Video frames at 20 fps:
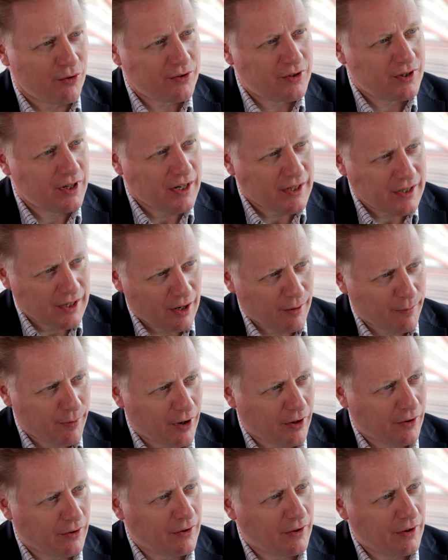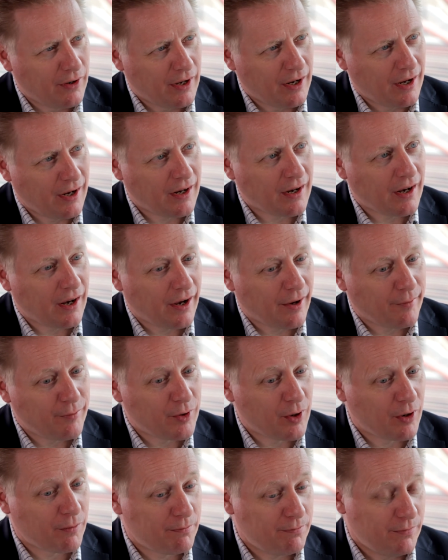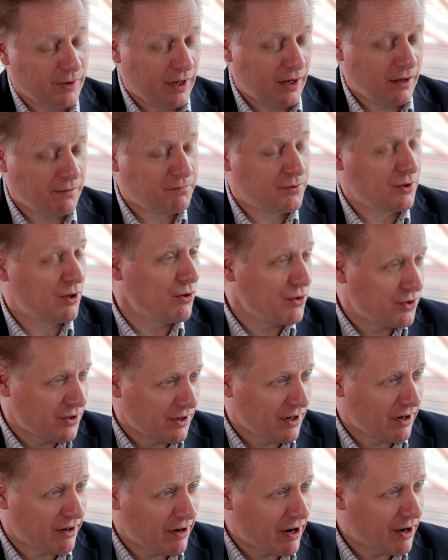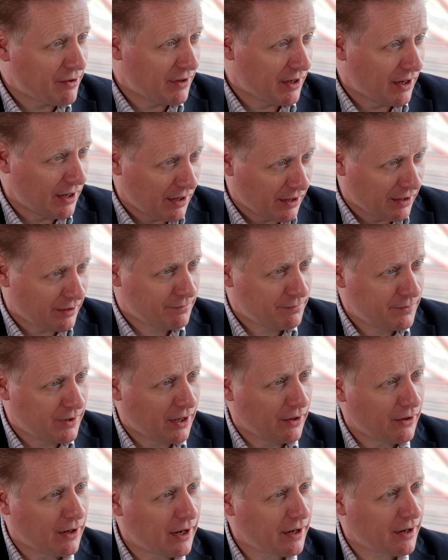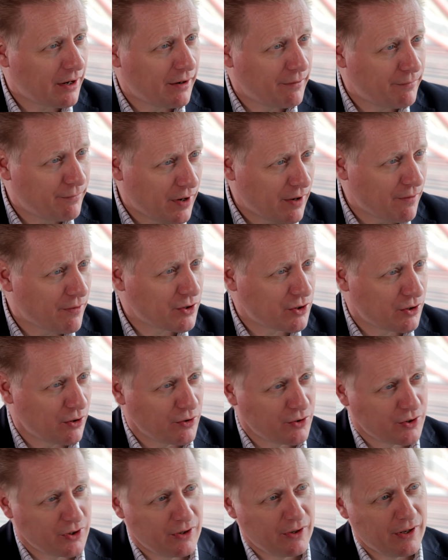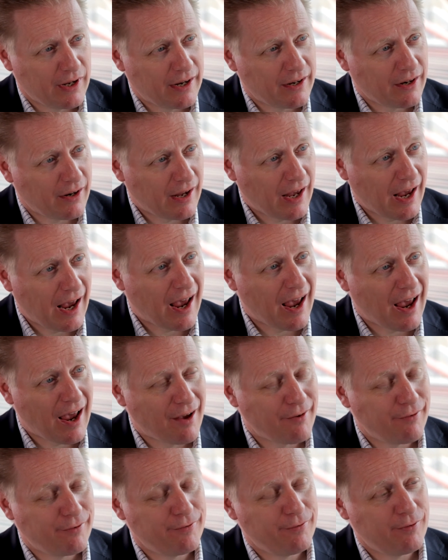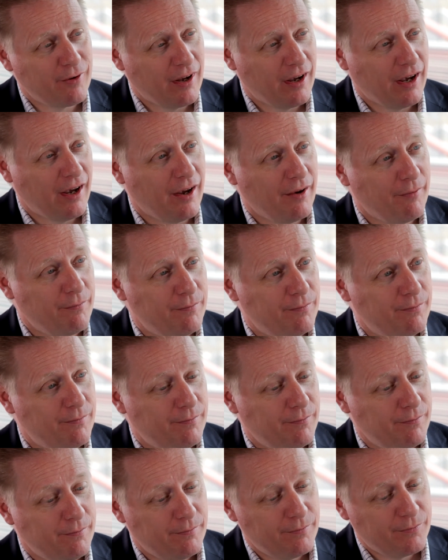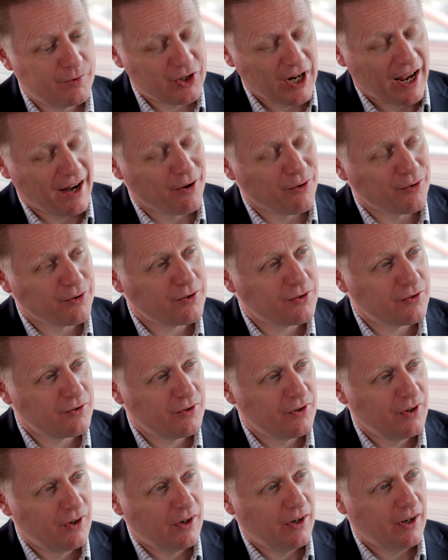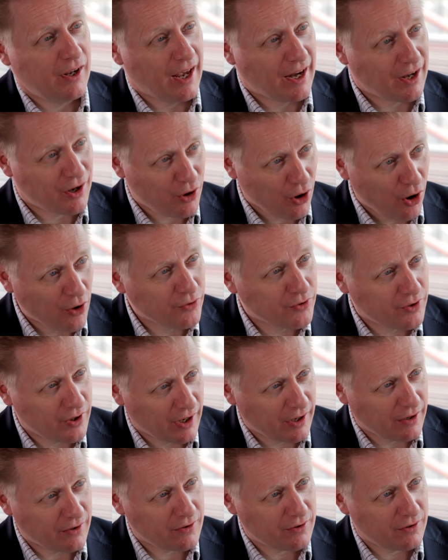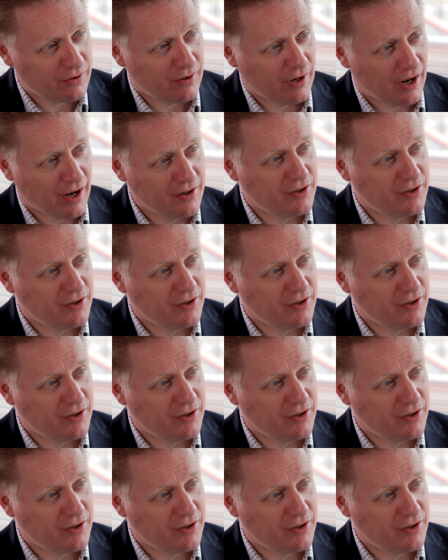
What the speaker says: seizing upon the solutions that are out there, like our Veeva solution, that have channels and content and